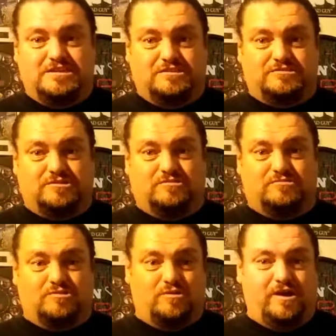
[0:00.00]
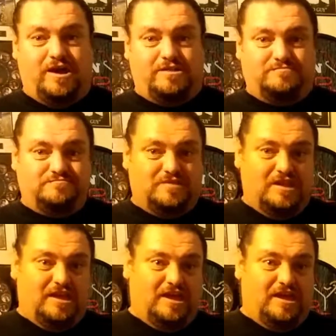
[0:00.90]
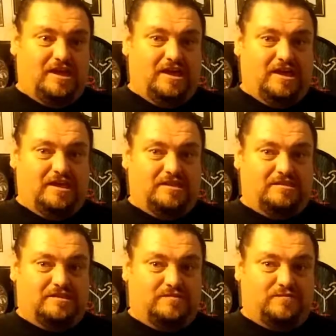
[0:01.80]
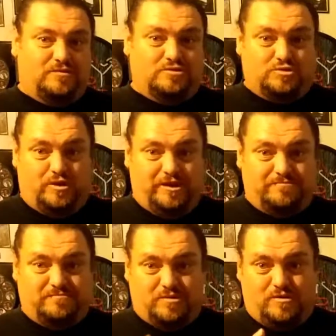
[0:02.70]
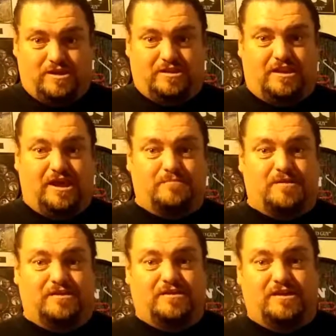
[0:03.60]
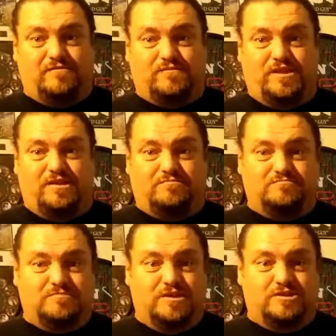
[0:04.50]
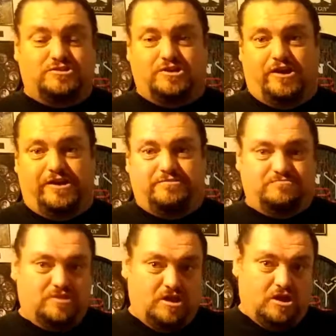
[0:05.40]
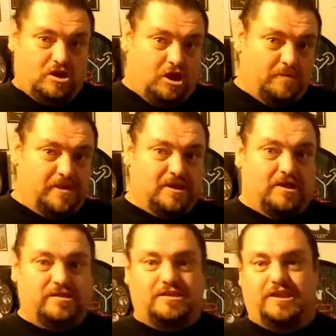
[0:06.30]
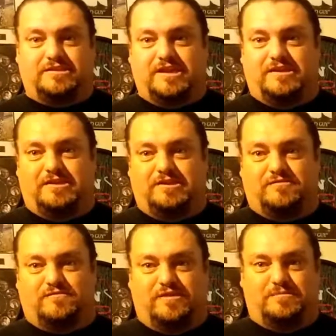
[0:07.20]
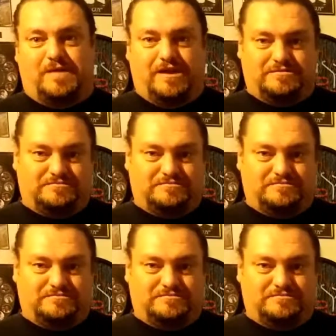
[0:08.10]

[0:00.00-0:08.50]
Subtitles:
So go ahead, and if you enjoyed it, go ahead and like my video, share it, comment on it. I'd like to hear feedback.